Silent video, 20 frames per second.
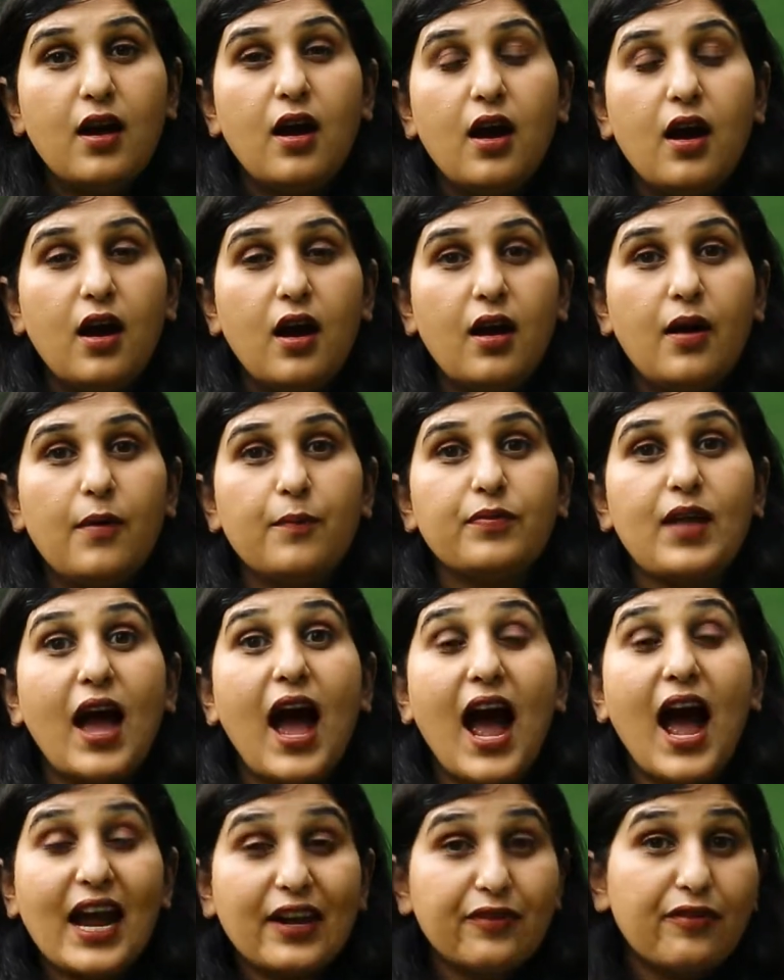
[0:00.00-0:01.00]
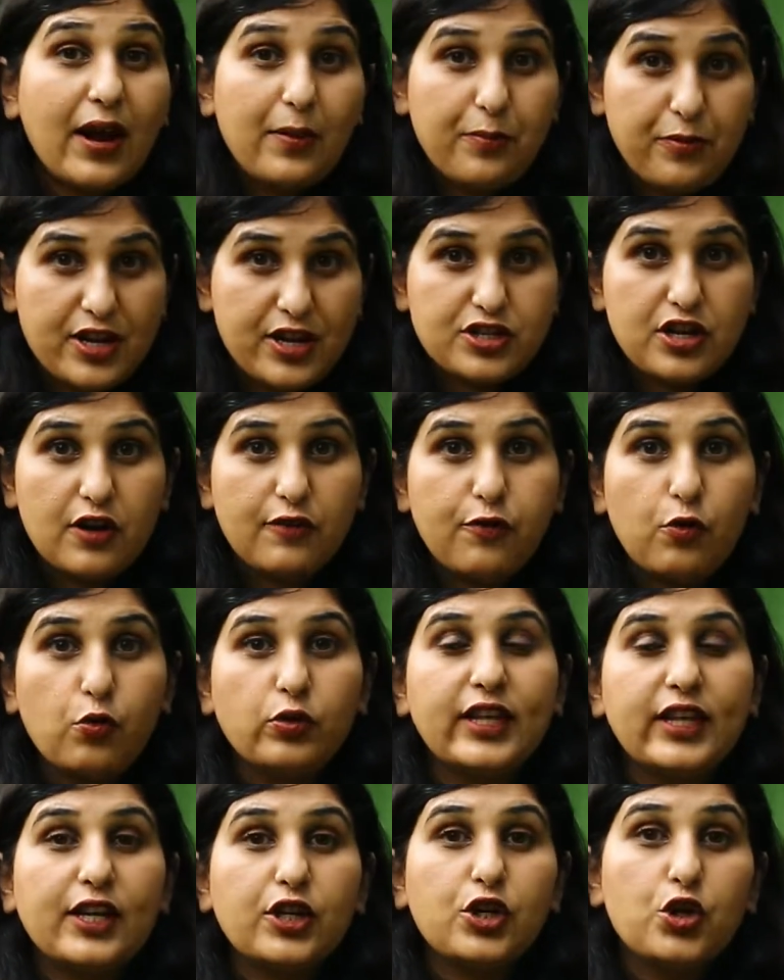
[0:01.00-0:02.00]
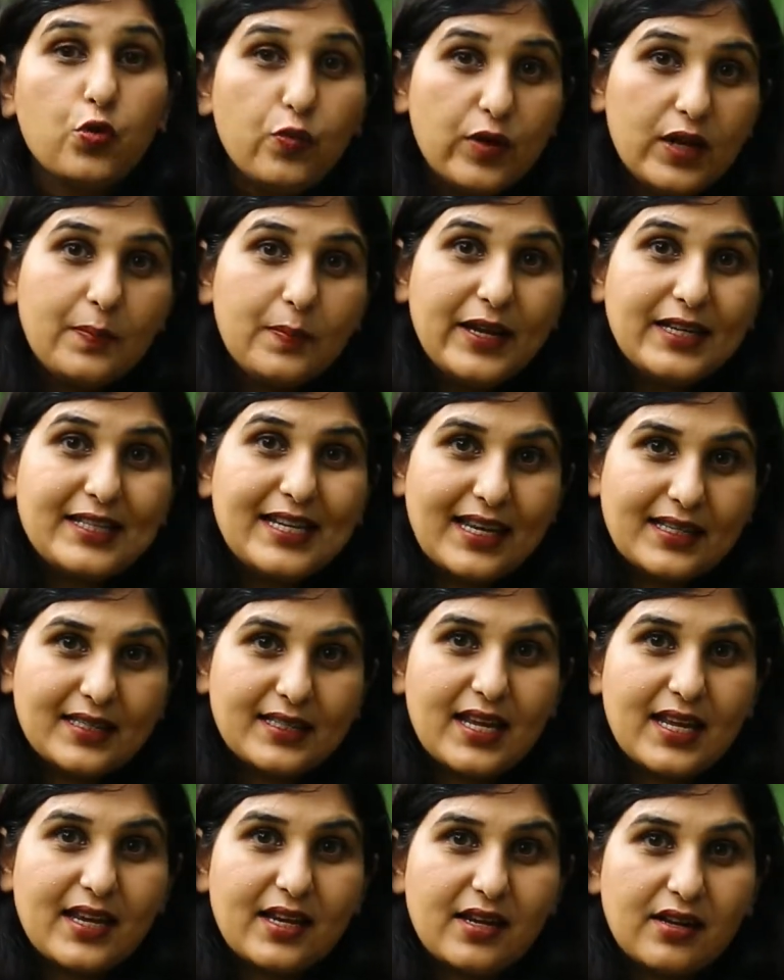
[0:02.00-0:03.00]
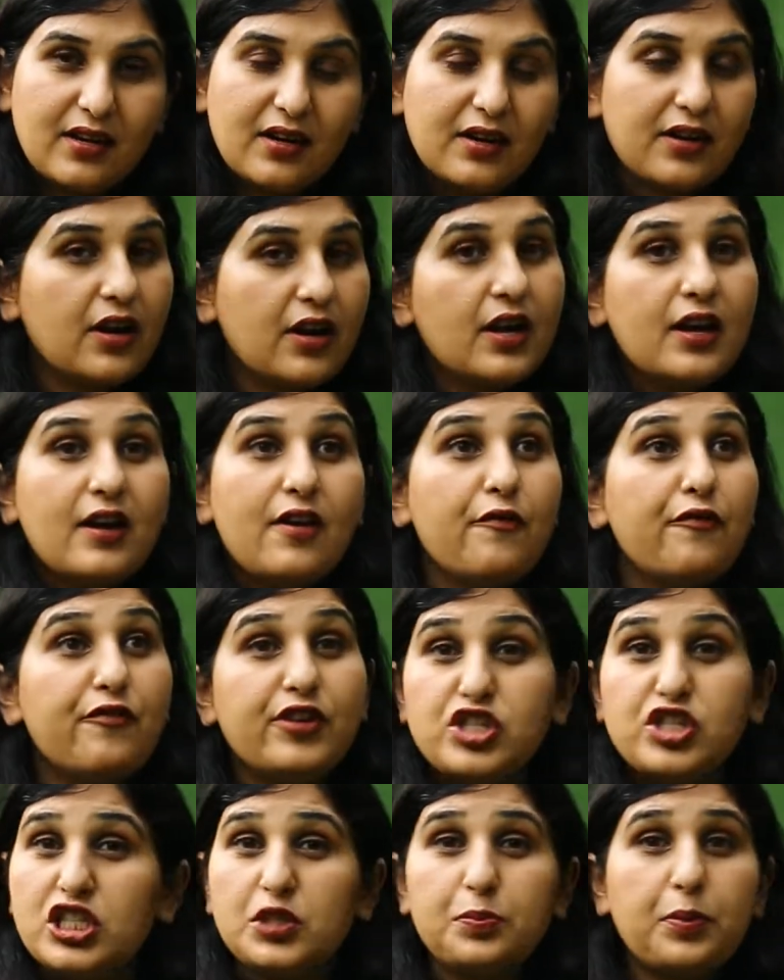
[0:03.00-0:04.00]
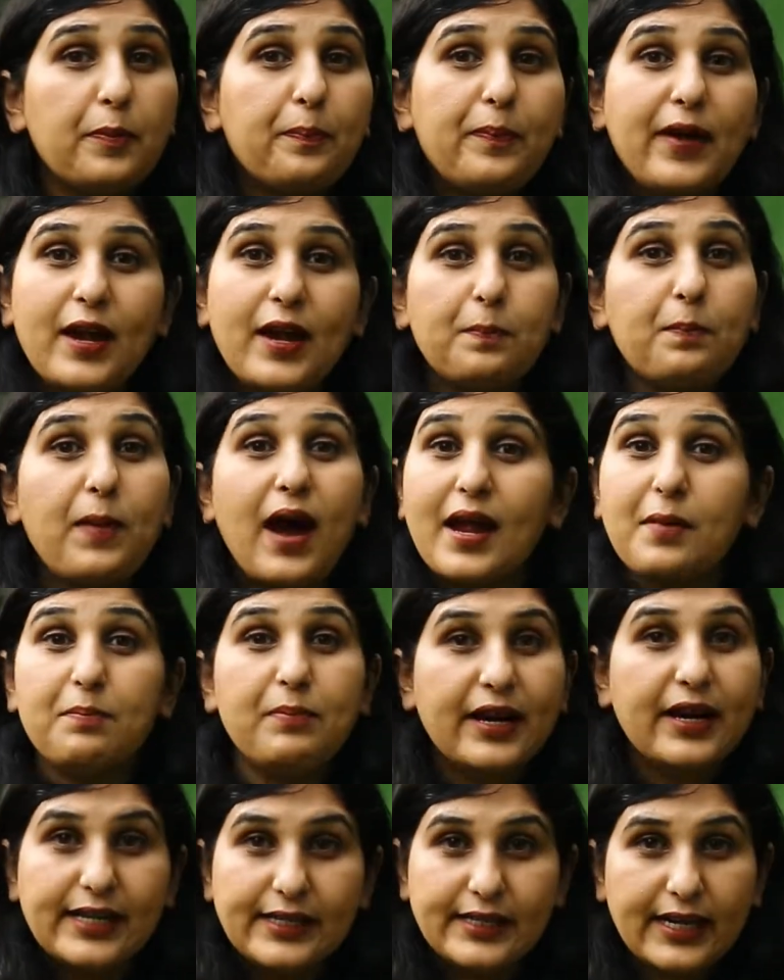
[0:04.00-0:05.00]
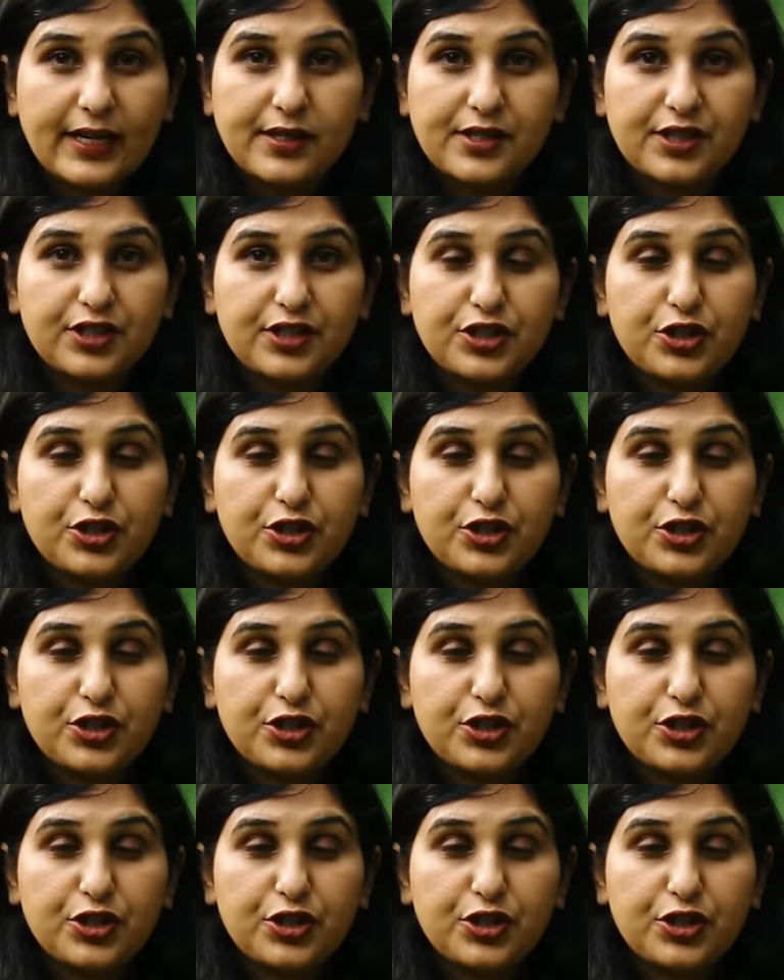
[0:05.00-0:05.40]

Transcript: high vibrational food that you will be tasting here, which is prepared by meditators.